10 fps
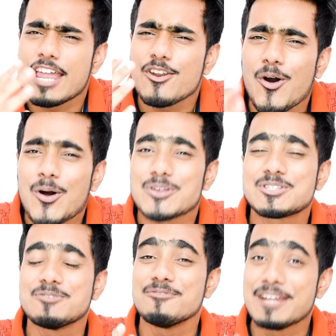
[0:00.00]
an
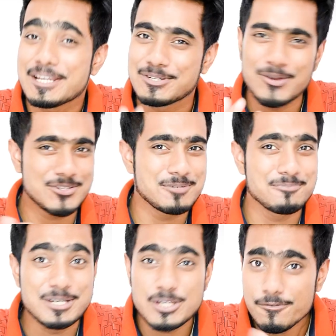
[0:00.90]
awesome way to dodge and
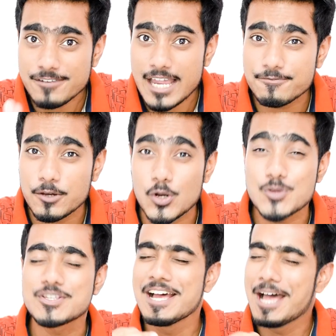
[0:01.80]
burn your flat
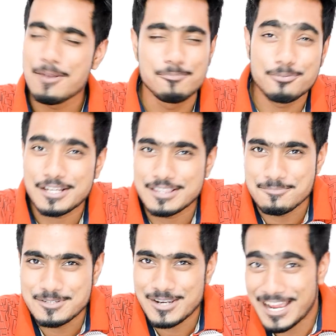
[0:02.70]
photos and bring
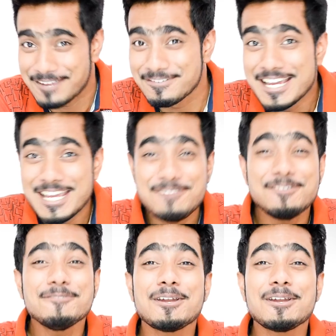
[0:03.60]
them to life. If you